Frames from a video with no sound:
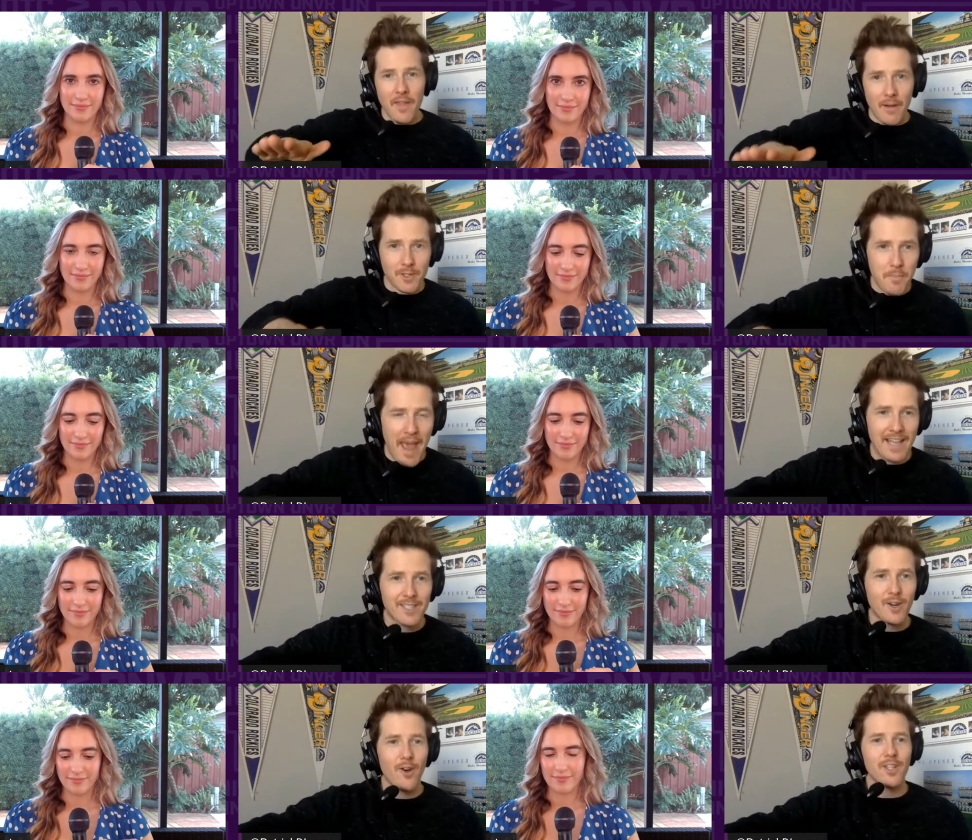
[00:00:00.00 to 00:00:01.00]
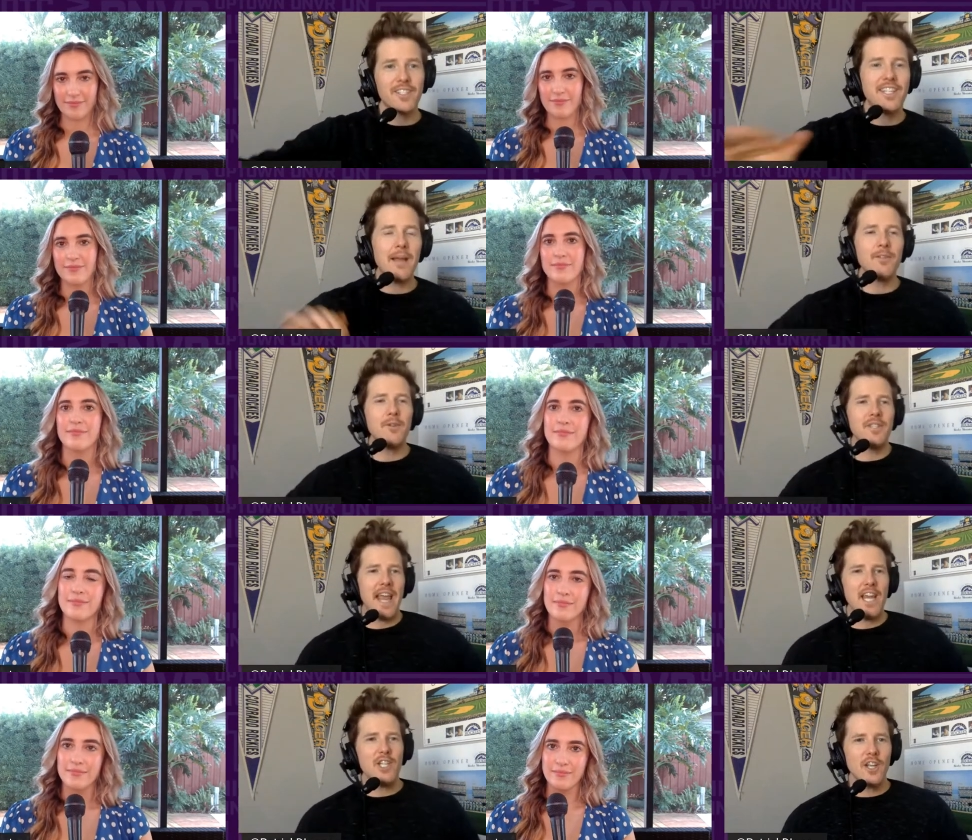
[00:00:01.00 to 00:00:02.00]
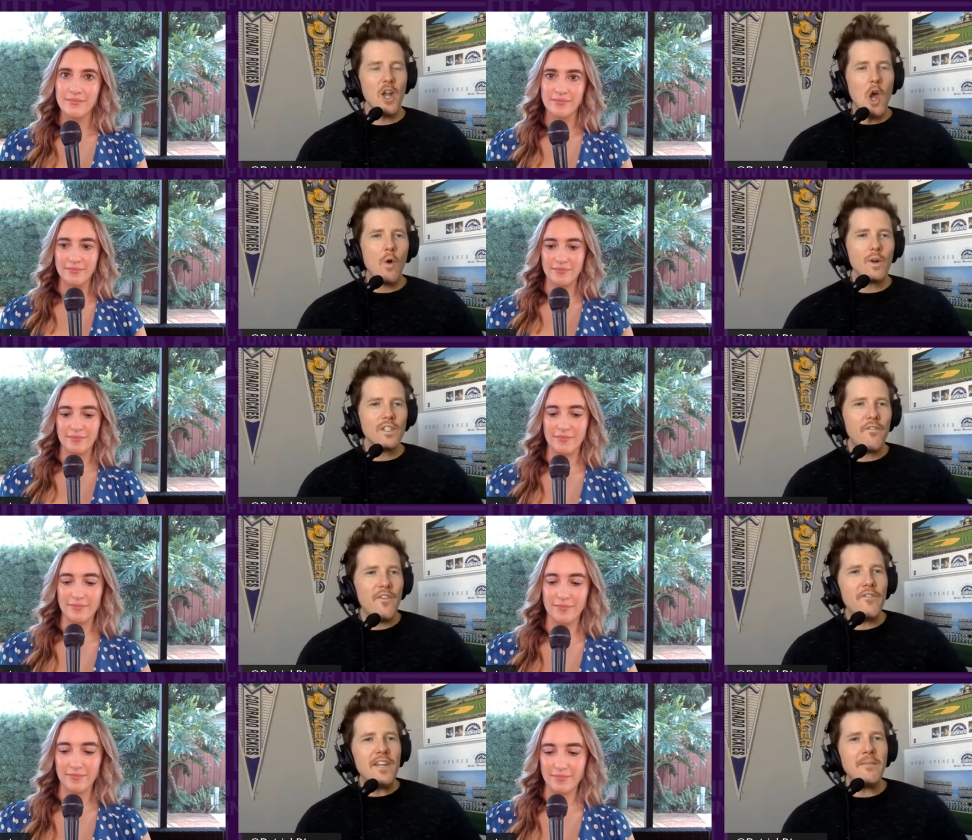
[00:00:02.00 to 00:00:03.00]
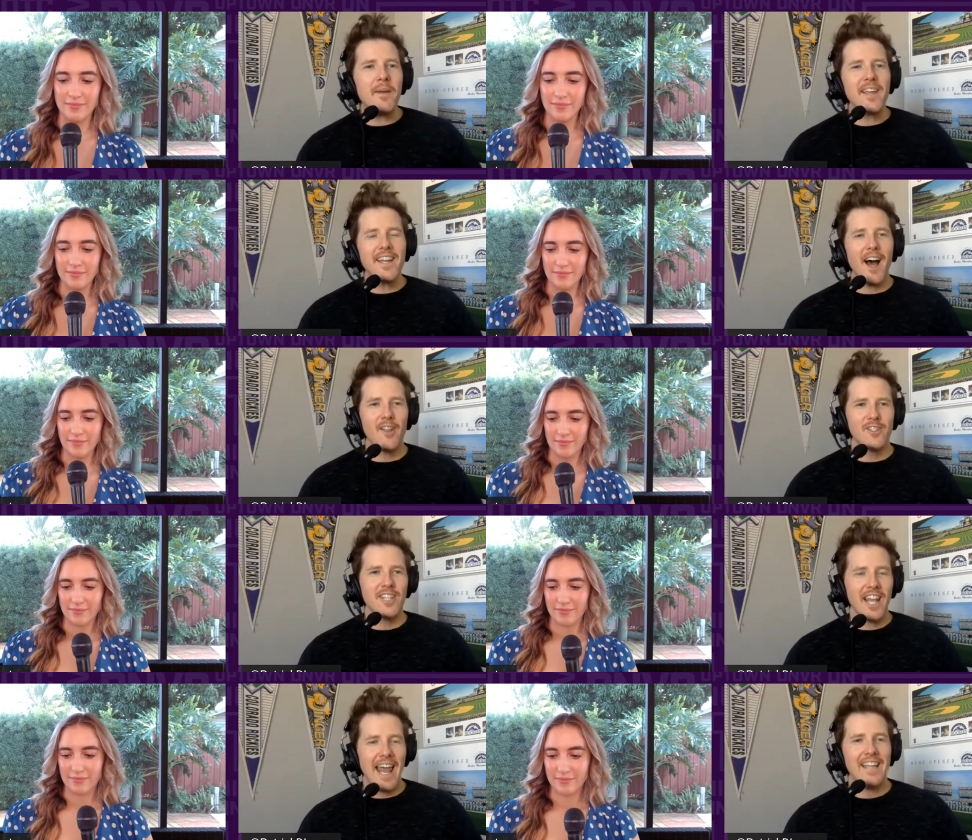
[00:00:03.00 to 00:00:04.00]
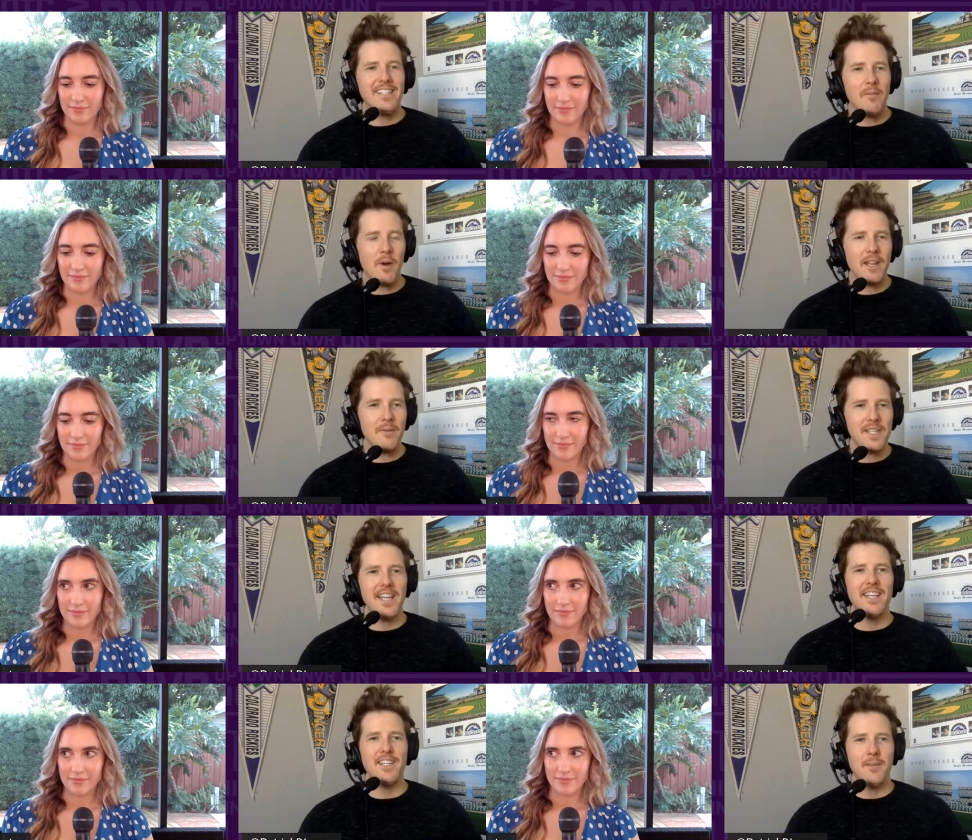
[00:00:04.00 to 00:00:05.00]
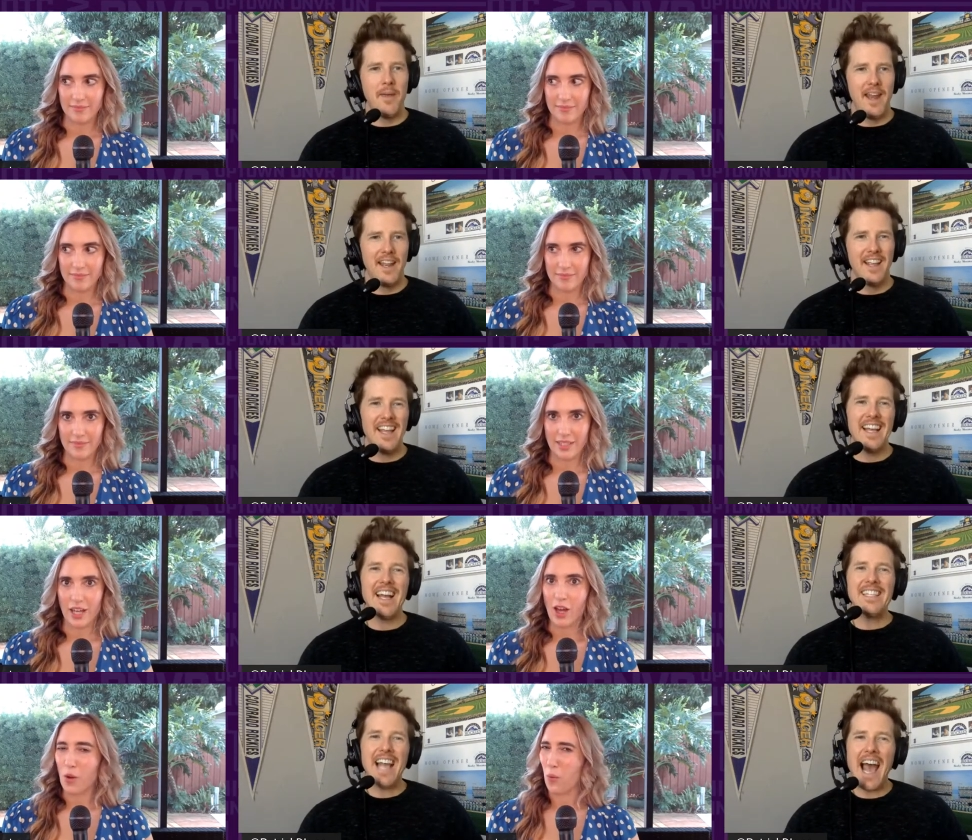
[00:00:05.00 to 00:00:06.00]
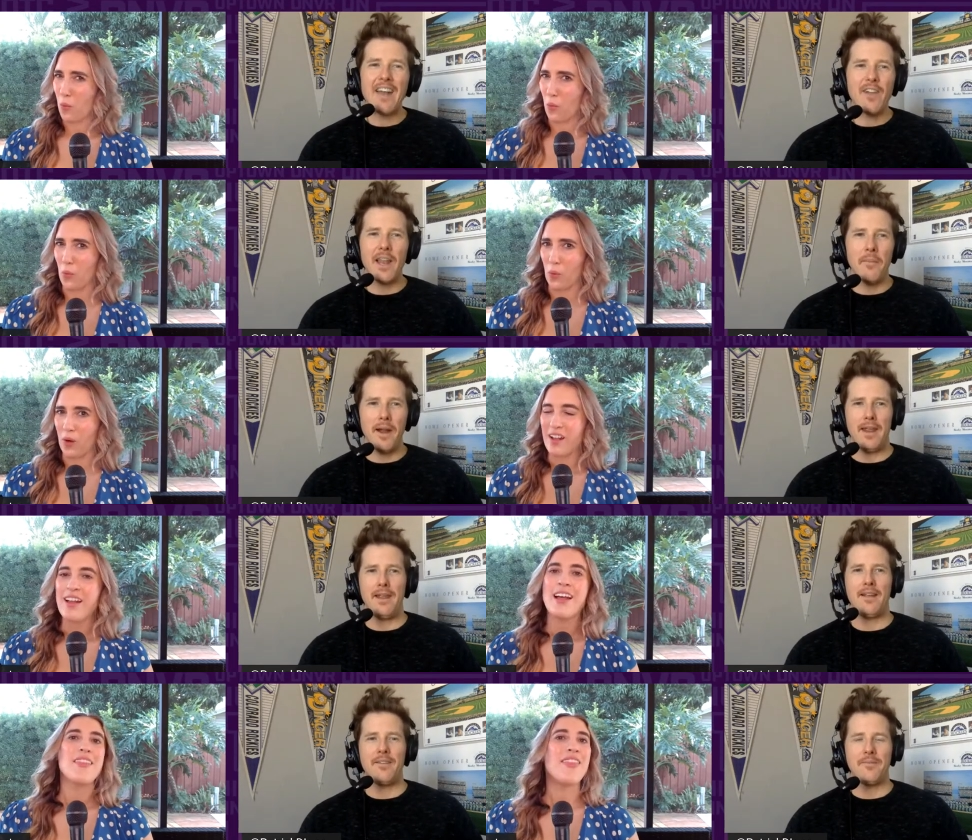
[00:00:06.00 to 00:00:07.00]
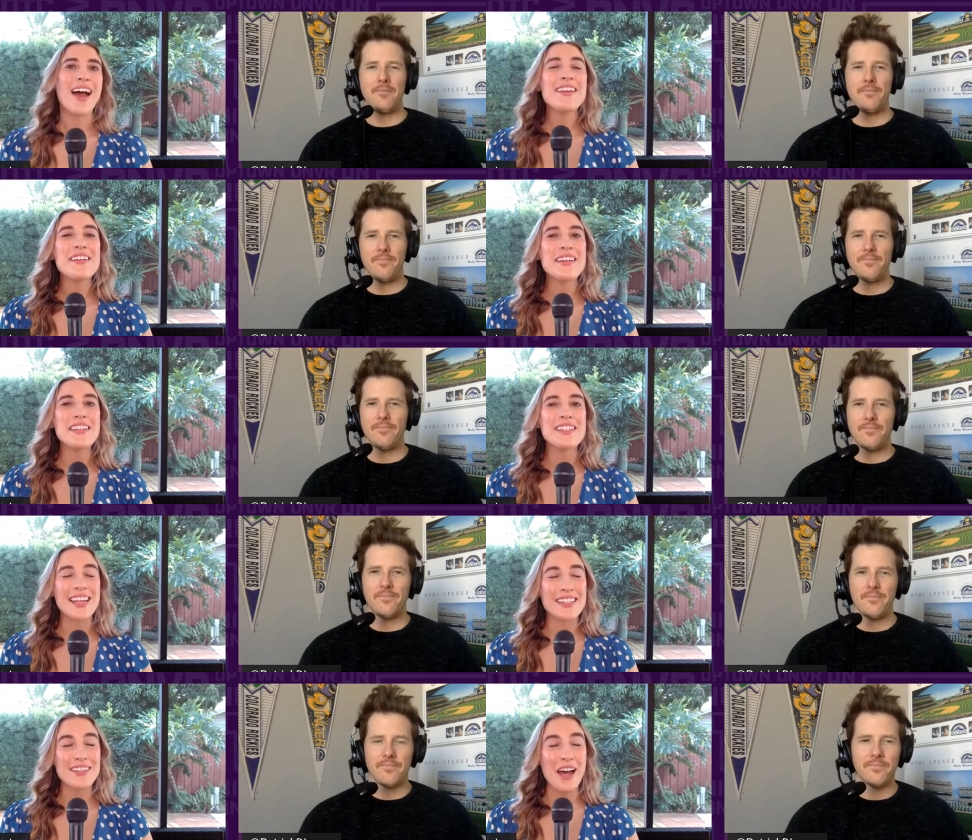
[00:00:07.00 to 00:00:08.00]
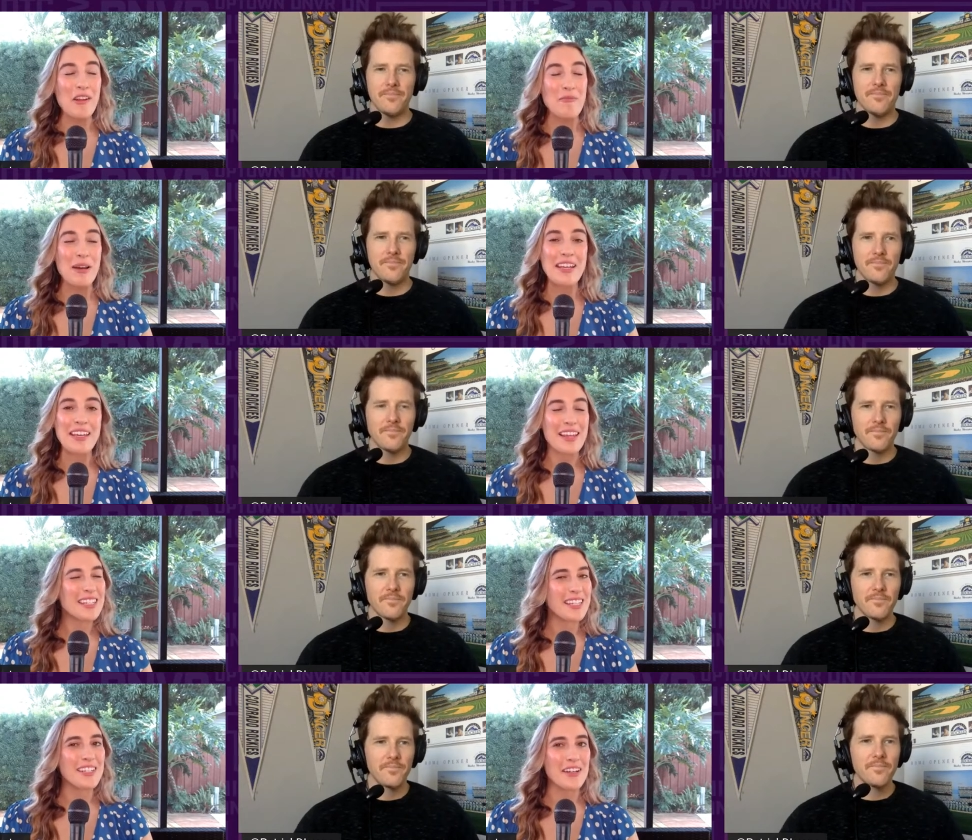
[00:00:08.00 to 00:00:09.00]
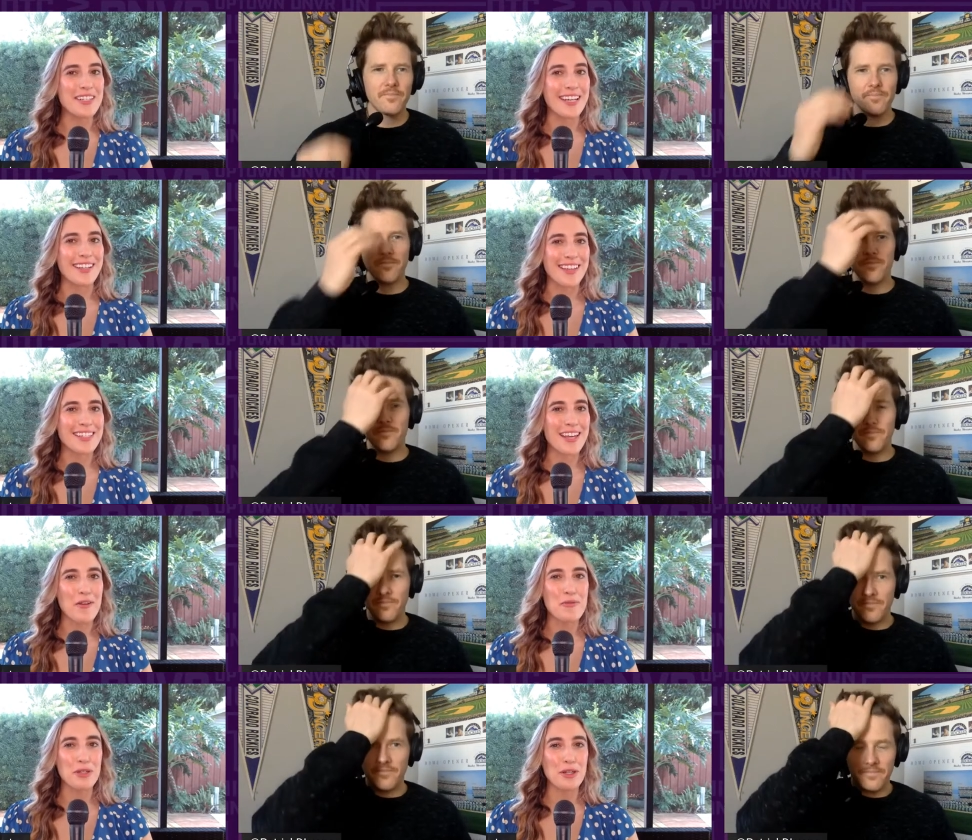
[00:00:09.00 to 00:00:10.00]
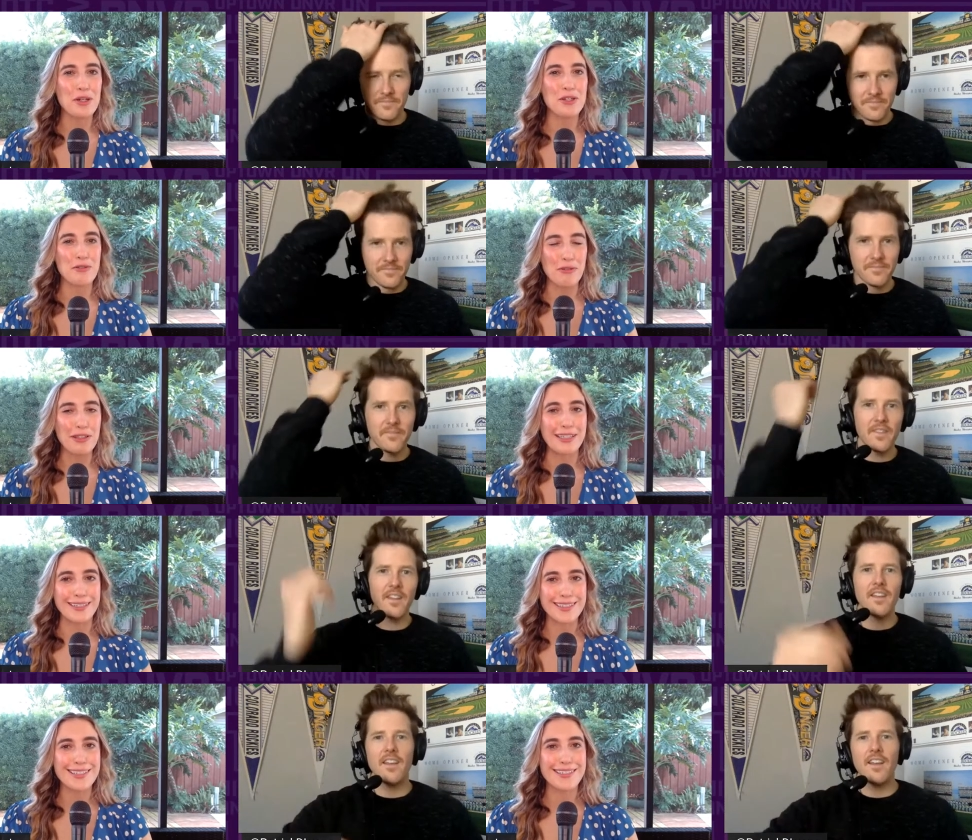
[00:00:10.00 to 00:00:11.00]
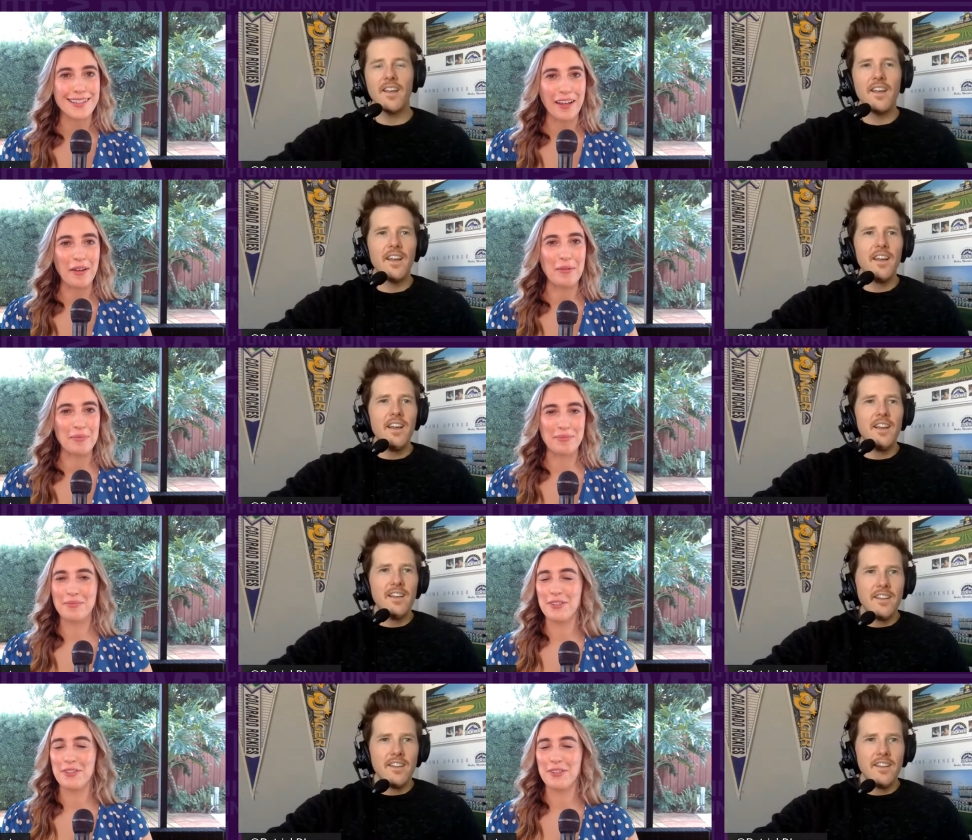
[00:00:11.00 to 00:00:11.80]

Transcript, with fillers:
Speaker 1: that was passed across the table to his agent was fifty million dollars less than what he was anticipating. It's
Speaker 2: kind of a lot of money. That is, that's a lot of money. That's insulting. That's got to really hurt your feelings. Um,